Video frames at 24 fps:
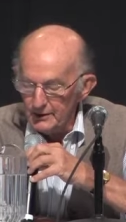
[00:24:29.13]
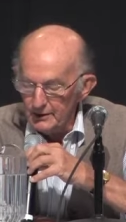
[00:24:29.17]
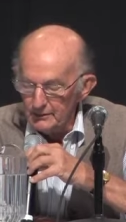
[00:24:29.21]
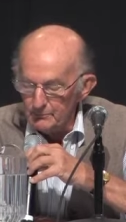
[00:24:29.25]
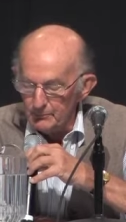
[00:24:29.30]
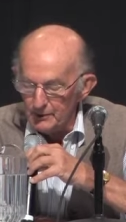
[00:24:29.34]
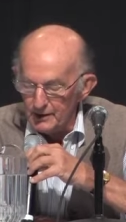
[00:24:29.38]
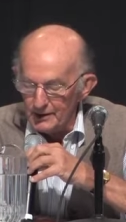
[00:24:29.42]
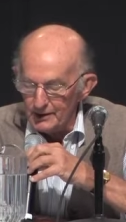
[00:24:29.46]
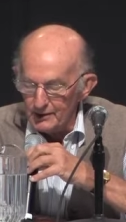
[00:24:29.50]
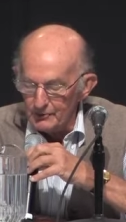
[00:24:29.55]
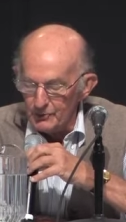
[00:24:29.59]

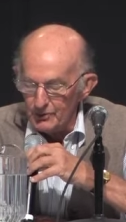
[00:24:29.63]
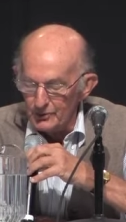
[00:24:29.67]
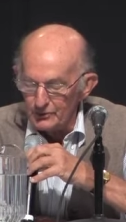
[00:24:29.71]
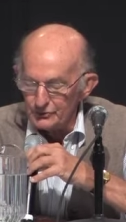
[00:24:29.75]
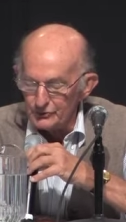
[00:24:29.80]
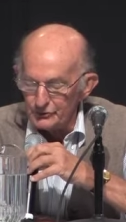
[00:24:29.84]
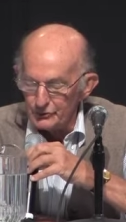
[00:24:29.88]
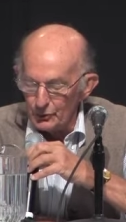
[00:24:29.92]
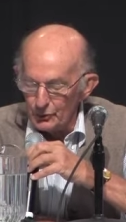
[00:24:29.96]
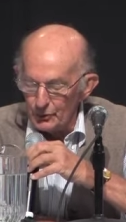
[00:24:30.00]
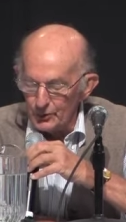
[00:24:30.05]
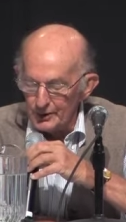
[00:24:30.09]
may have
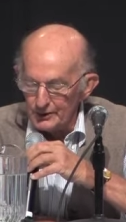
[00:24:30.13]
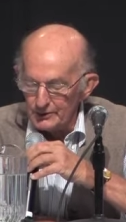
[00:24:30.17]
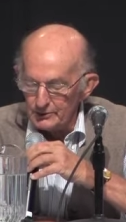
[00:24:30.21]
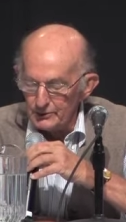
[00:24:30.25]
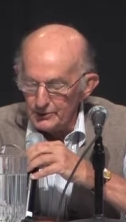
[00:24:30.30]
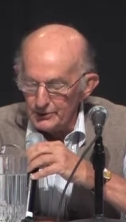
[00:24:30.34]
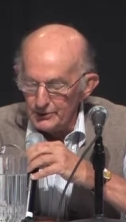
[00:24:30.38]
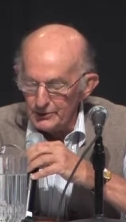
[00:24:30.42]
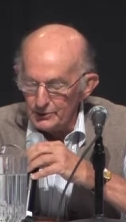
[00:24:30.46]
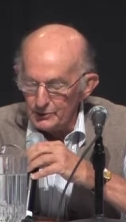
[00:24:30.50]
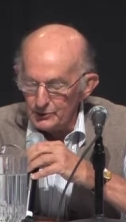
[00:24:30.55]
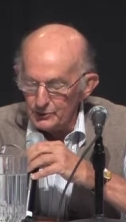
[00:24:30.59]

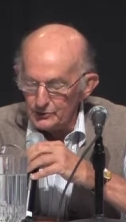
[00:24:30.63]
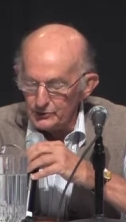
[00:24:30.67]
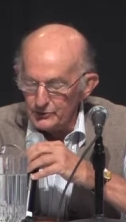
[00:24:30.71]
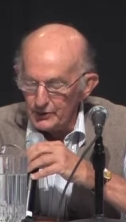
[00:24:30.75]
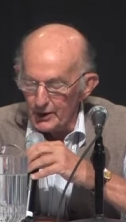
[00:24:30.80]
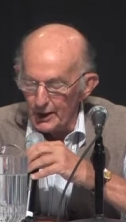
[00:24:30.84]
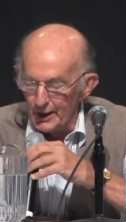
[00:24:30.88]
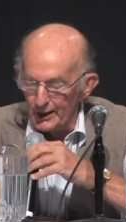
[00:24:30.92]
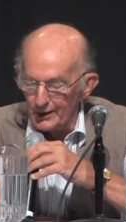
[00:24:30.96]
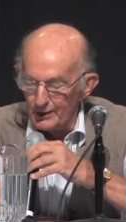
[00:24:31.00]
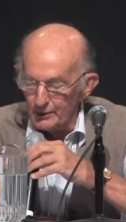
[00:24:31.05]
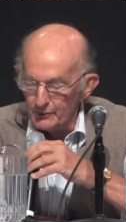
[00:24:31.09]
historically used
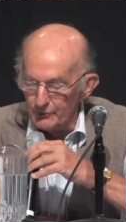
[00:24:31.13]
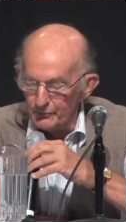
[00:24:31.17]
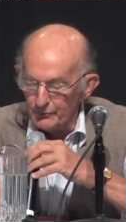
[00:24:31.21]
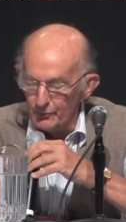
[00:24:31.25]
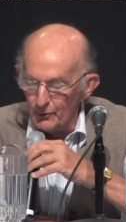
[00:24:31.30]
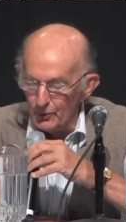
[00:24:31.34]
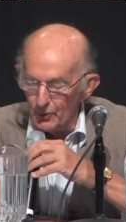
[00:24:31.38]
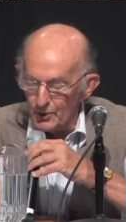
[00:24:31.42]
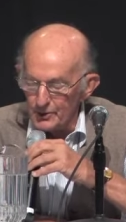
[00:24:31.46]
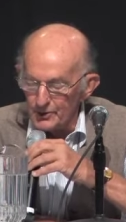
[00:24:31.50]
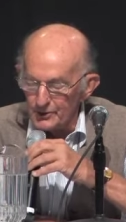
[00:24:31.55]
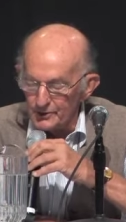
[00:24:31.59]

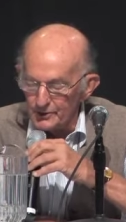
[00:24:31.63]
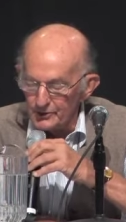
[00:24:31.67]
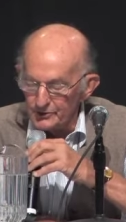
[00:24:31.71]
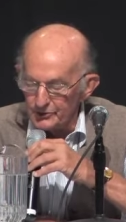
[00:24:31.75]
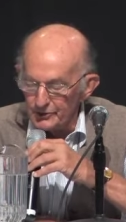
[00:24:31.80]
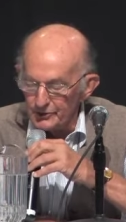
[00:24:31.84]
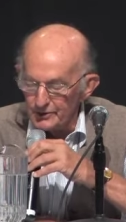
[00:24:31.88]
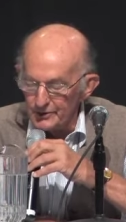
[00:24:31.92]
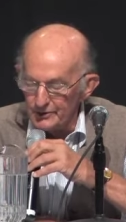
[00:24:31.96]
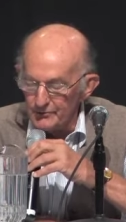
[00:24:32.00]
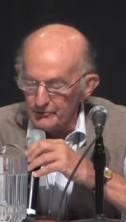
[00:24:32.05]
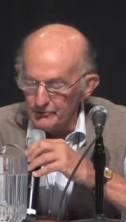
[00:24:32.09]
California as
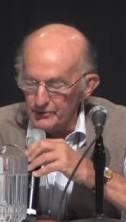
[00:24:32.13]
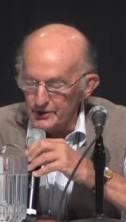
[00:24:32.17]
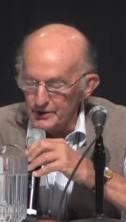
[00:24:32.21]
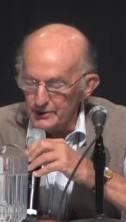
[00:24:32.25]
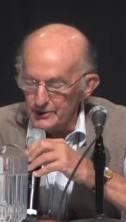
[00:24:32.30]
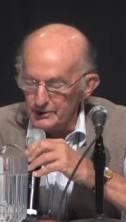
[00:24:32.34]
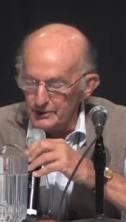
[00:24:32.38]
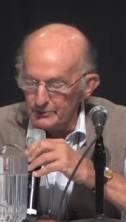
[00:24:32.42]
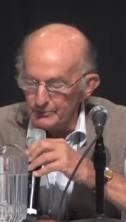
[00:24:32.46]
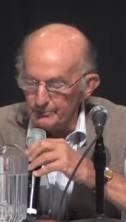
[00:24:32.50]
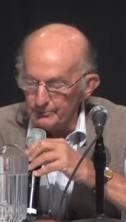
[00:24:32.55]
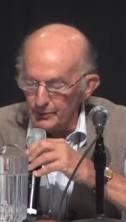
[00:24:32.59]
a
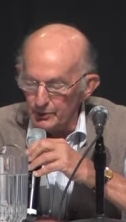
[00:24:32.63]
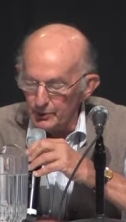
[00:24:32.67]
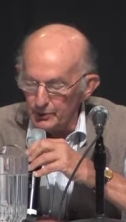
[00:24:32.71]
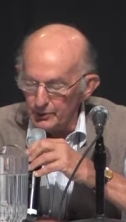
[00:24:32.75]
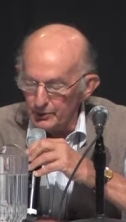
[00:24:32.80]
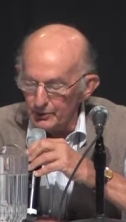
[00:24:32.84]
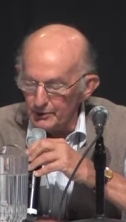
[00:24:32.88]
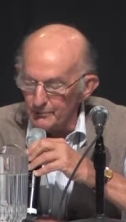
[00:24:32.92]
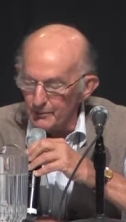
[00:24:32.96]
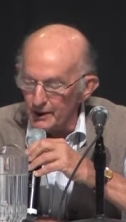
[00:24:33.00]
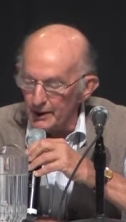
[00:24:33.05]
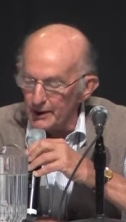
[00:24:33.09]
convenient
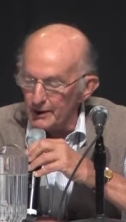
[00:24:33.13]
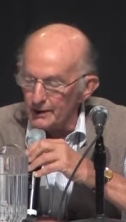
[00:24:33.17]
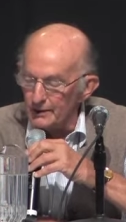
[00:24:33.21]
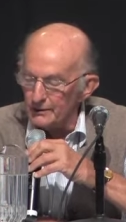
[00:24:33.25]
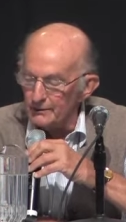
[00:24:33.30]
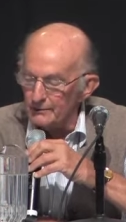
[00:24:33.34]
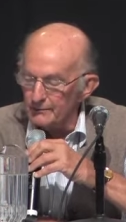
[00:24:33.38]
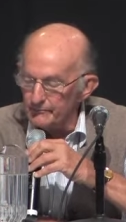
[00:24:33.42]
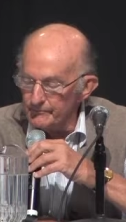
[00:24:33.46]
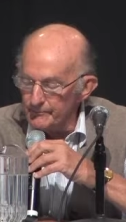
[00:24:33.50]
bogeyman,